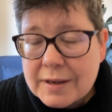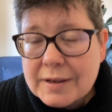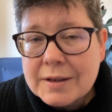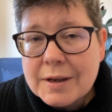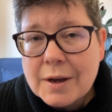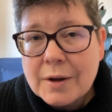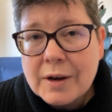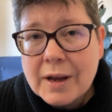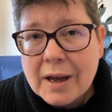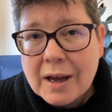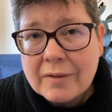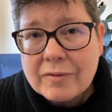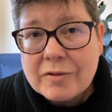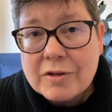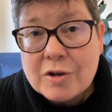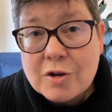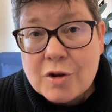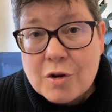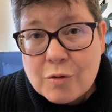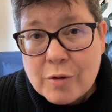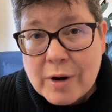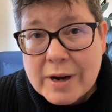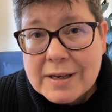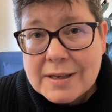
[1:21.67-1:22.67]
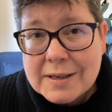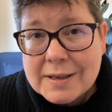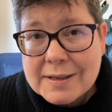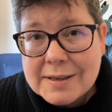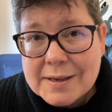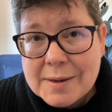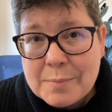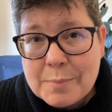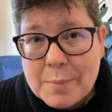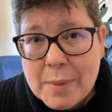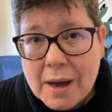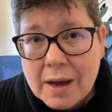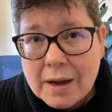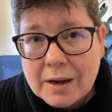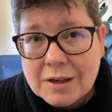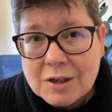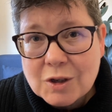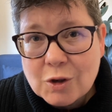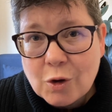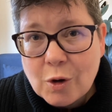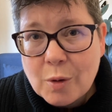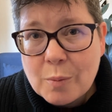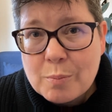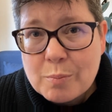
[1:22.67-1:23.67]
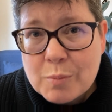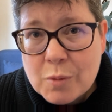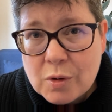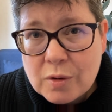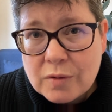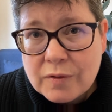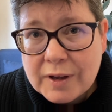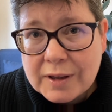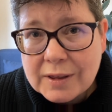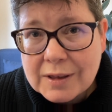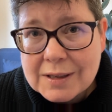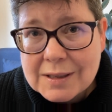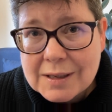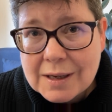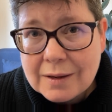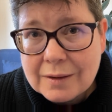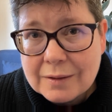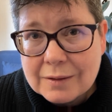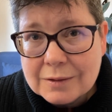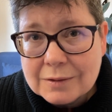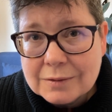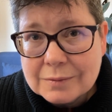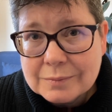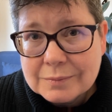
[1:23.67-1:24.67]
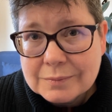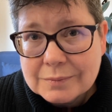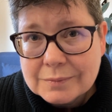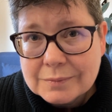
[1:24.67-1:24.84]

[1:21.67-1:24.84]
is going to have the greatest impact on moving the dial.